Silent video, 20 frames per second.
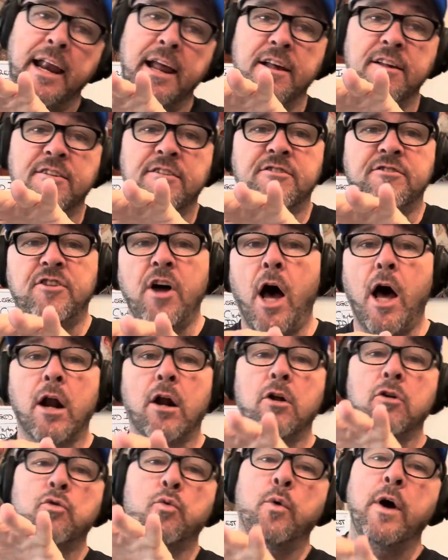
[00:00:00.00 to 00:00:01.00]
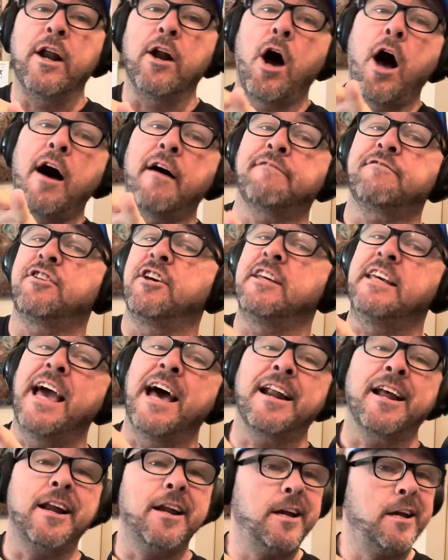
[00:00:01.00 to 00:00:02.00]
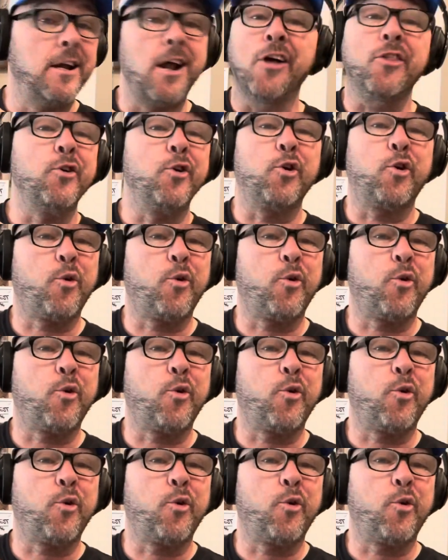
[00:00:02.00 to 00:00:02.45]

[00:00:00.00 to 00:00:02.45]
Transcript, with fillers: as Donald went off to yet another